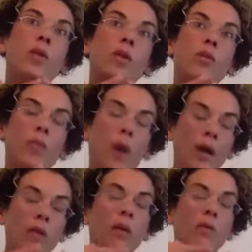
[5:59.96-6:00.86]
will
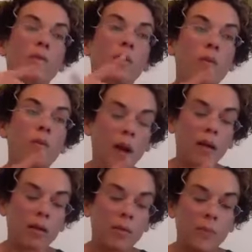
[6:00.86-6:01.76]
wire and
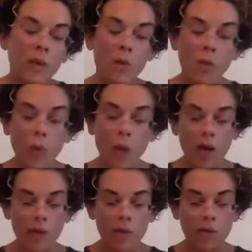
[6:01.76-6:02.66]
rewire.
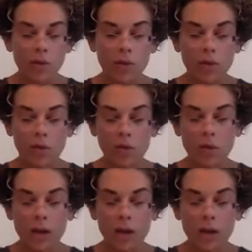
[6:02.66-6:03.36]
While the